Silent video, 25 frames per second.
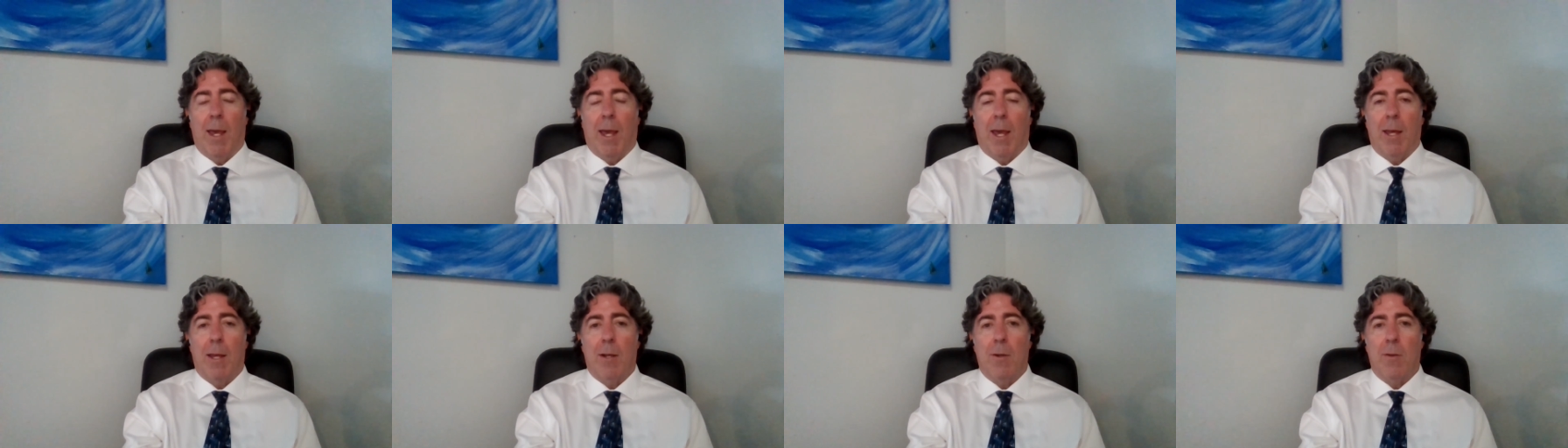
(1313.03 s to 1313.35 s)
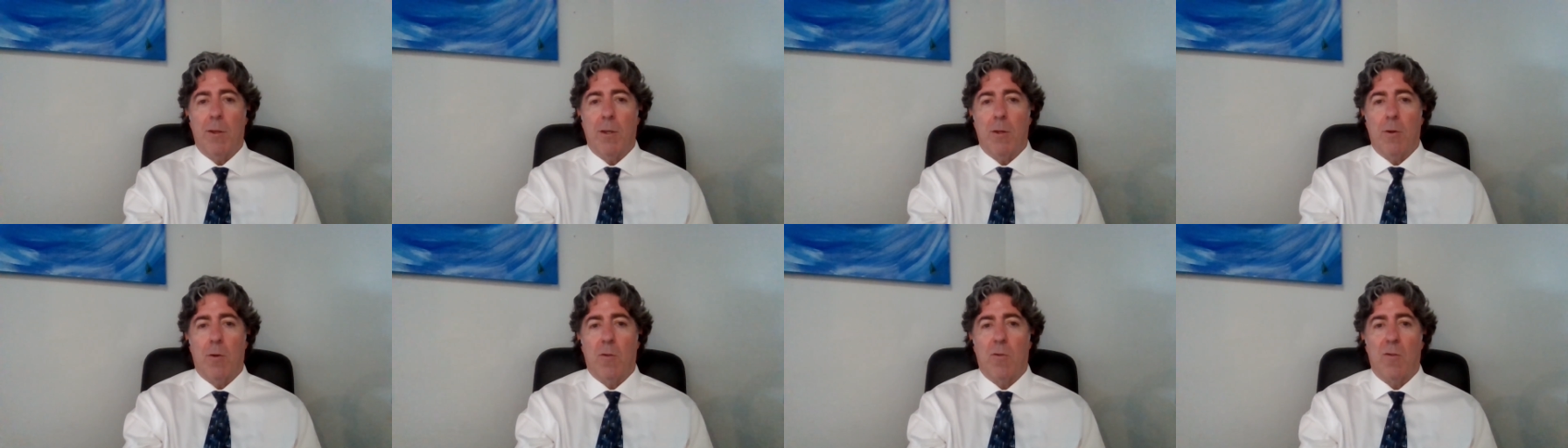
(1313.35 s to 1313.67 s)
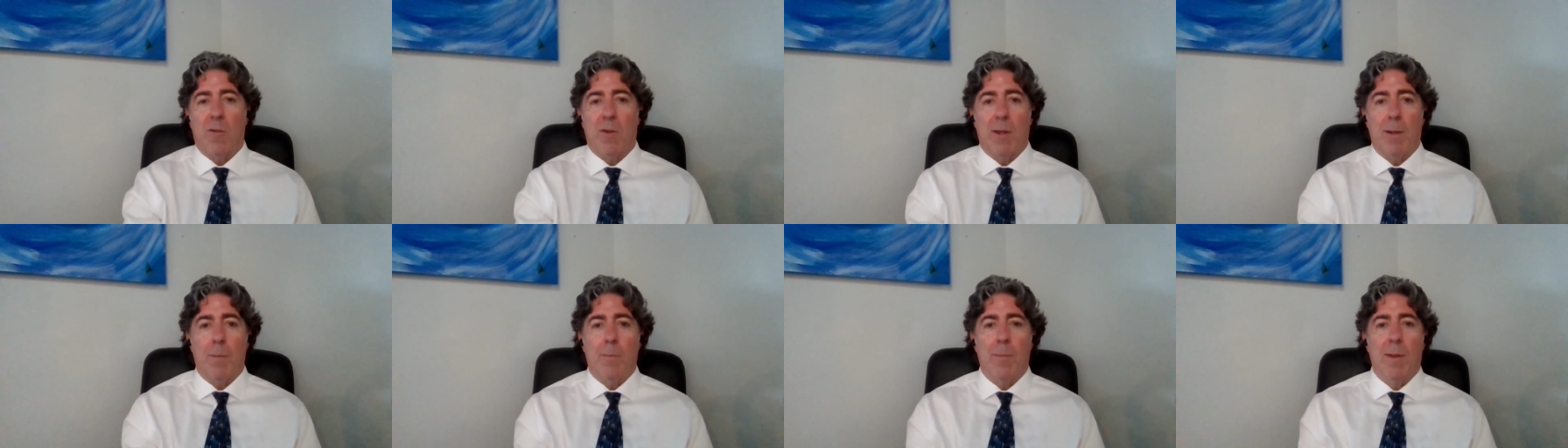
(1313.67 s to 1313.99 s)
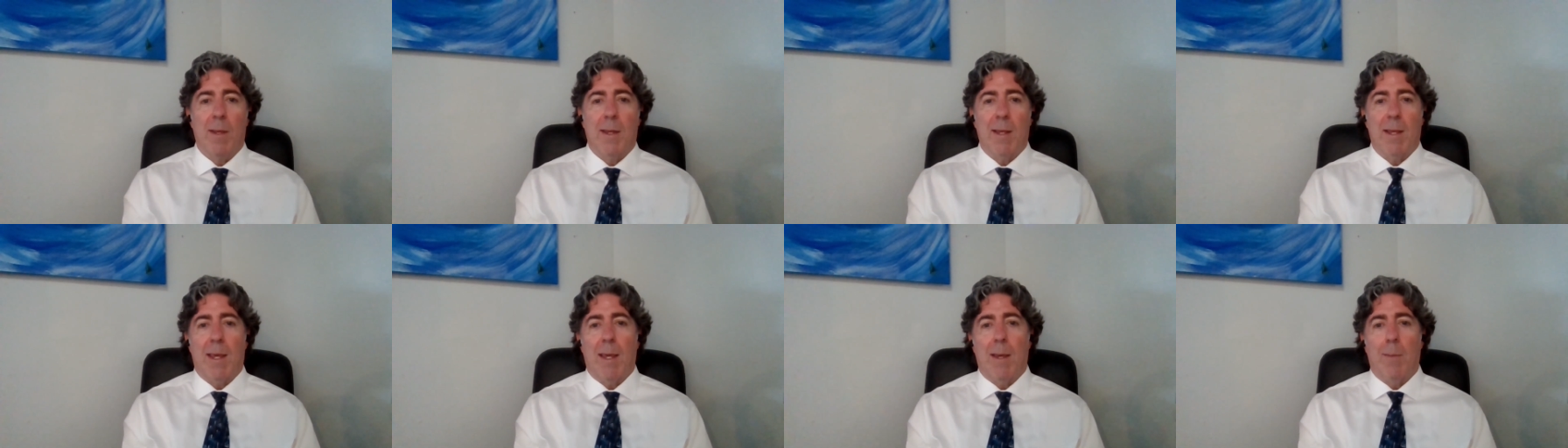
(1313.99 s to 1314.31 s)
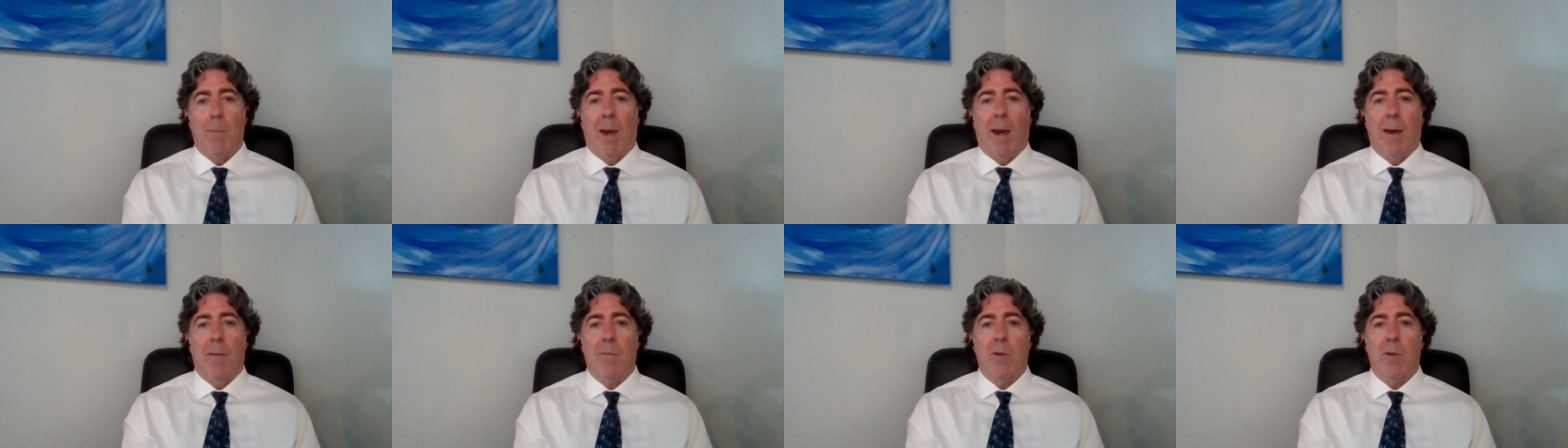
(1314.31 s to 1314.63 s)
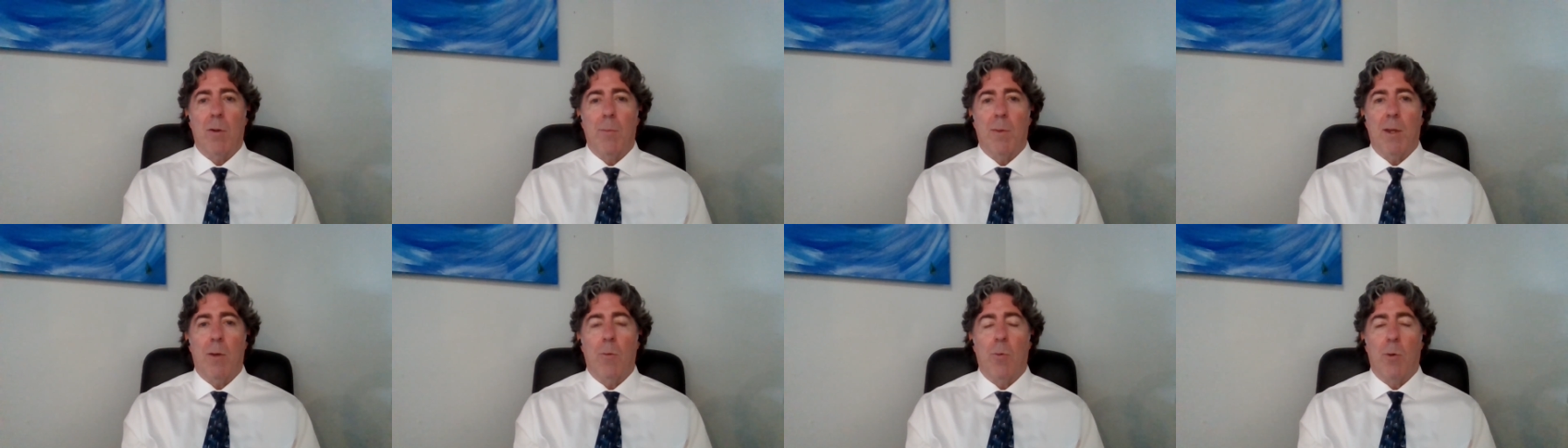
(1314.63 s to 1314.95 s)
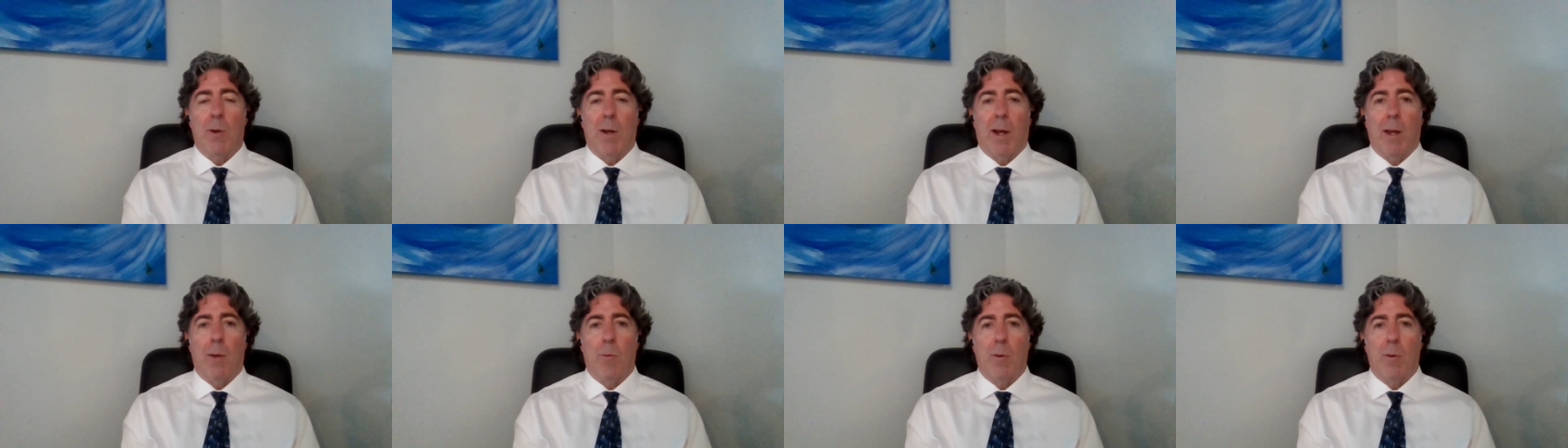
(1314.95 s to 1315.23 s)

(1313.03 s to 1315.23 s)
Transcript: and leadership came after me when I